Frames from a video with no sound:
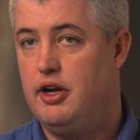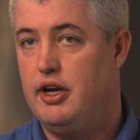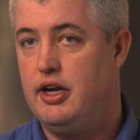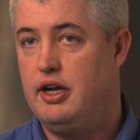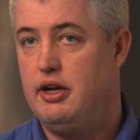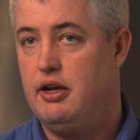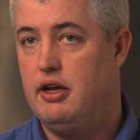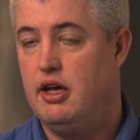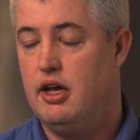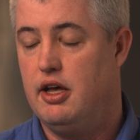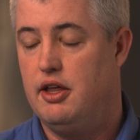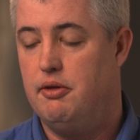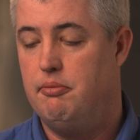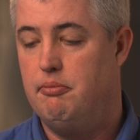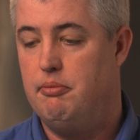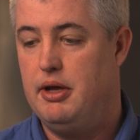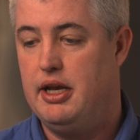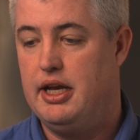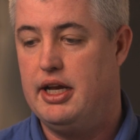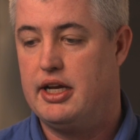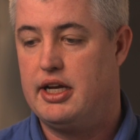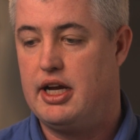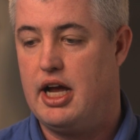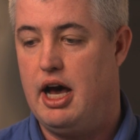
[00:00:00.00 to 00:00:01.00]
there are
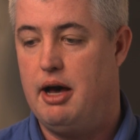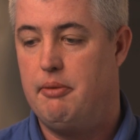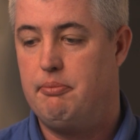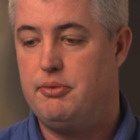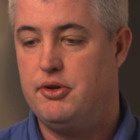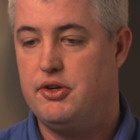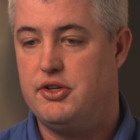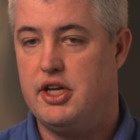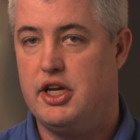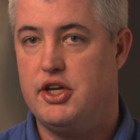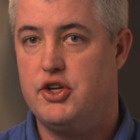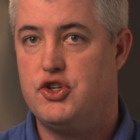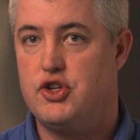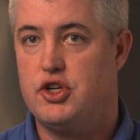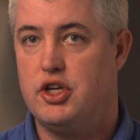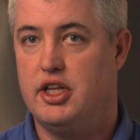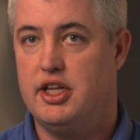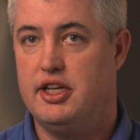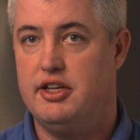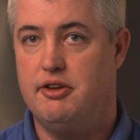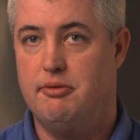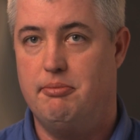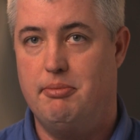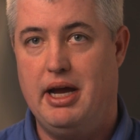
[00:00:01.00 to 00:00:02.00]
many
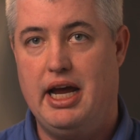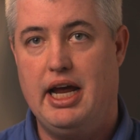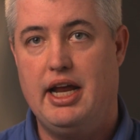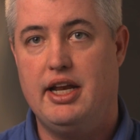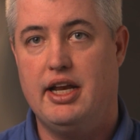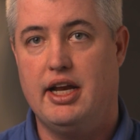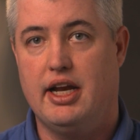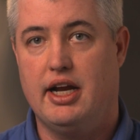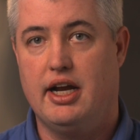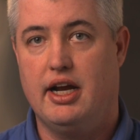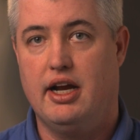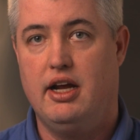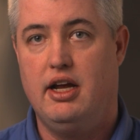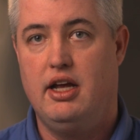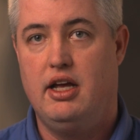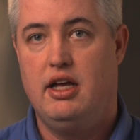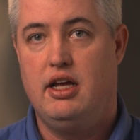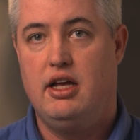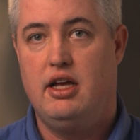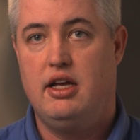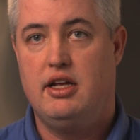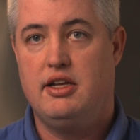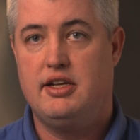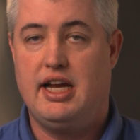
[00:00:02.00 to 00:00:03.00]
computationally demanding
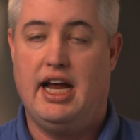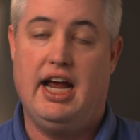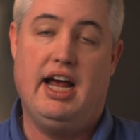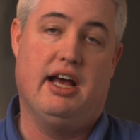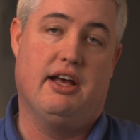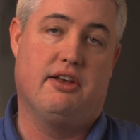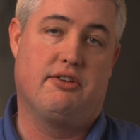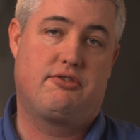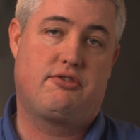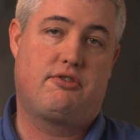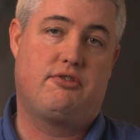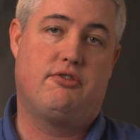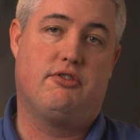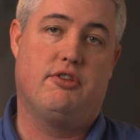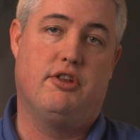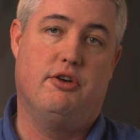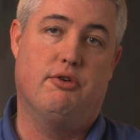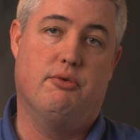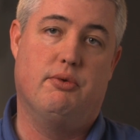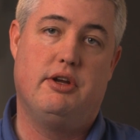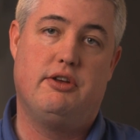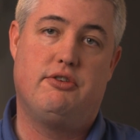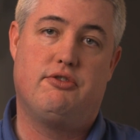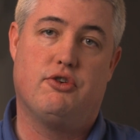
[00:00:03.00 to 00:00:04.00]
tasks that a
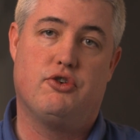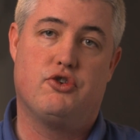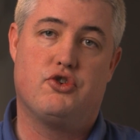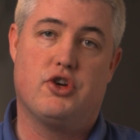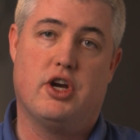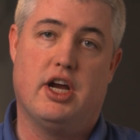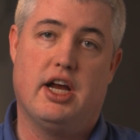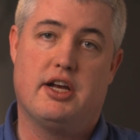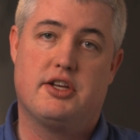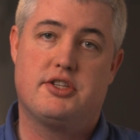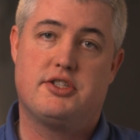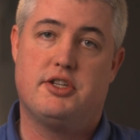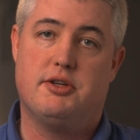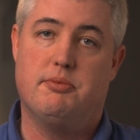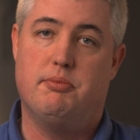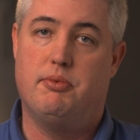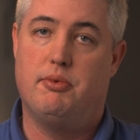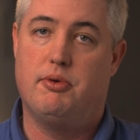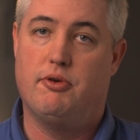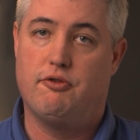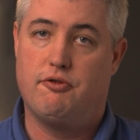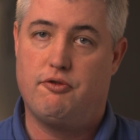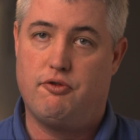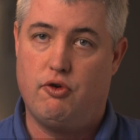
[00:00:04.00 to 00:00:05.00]
researcher has to
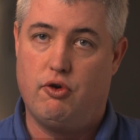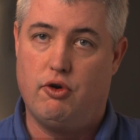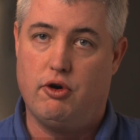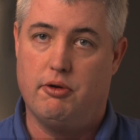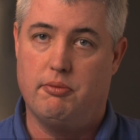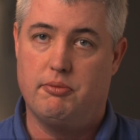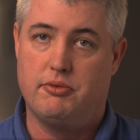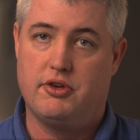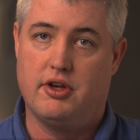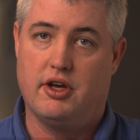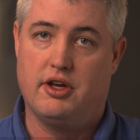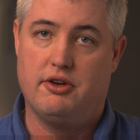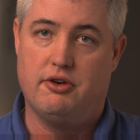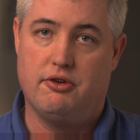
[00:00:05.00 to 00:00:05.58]
perform to